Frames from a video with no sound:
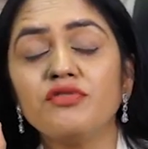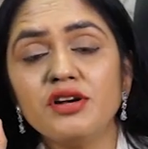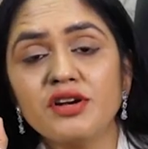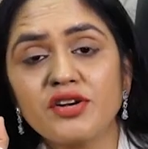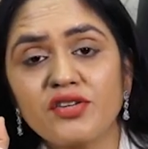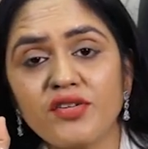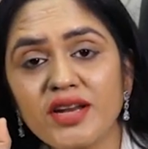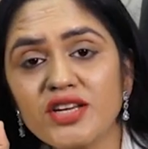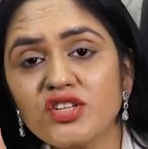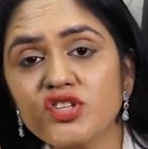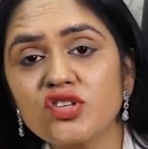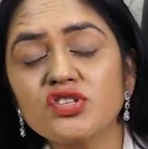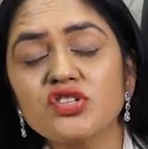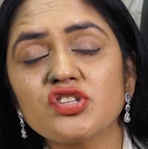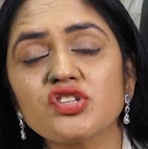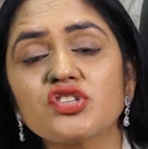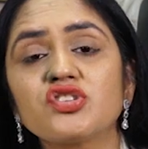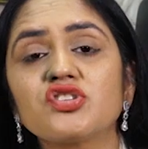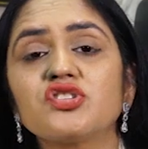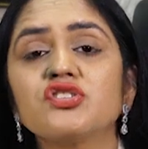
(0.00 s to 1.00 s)
filtration
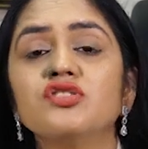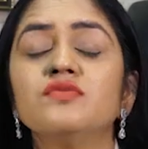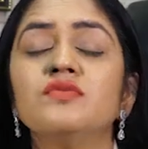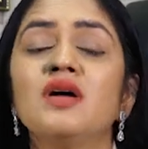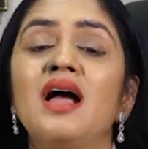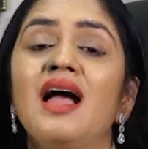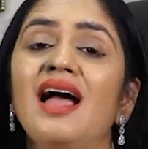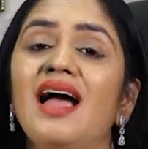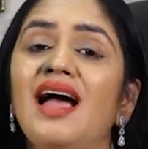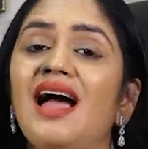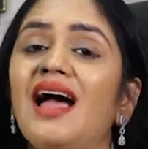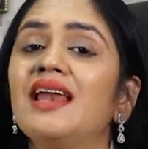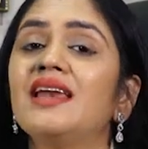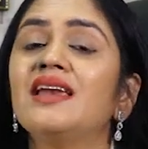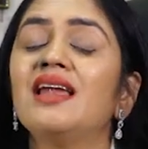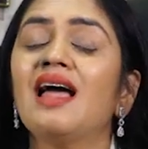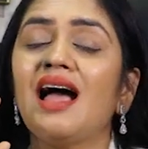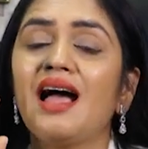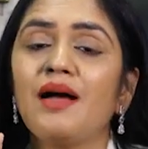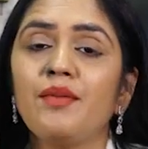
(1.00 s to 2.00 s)
system,
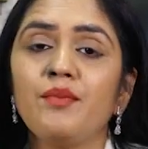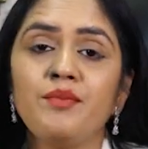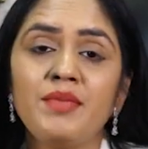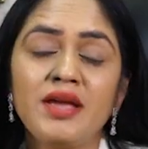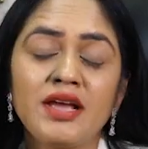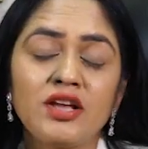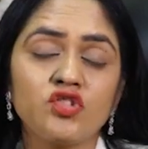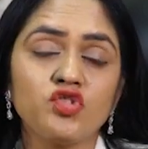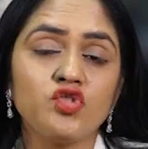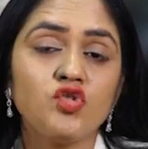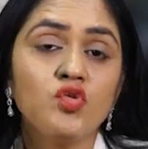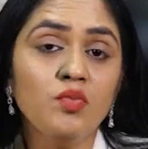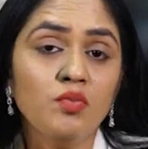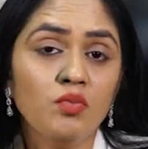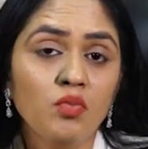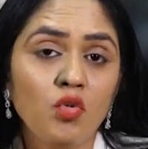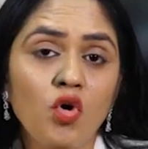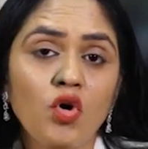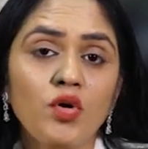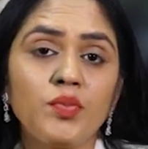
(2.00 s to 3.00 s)
and makes you
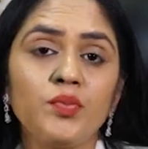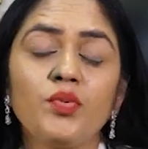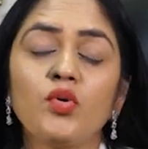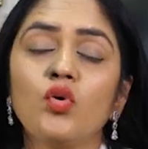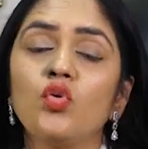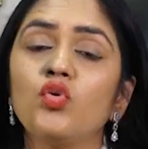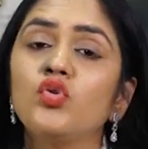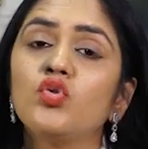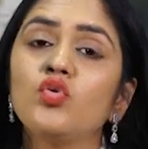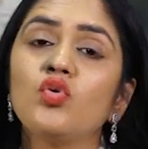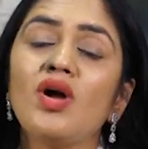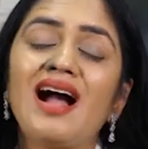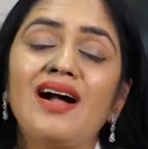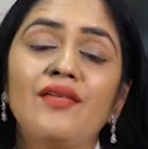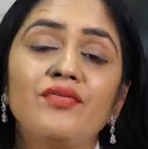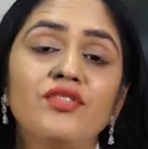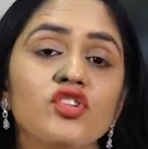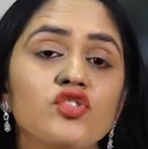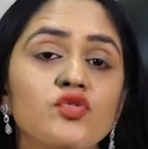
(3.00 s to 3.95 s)
more prone to have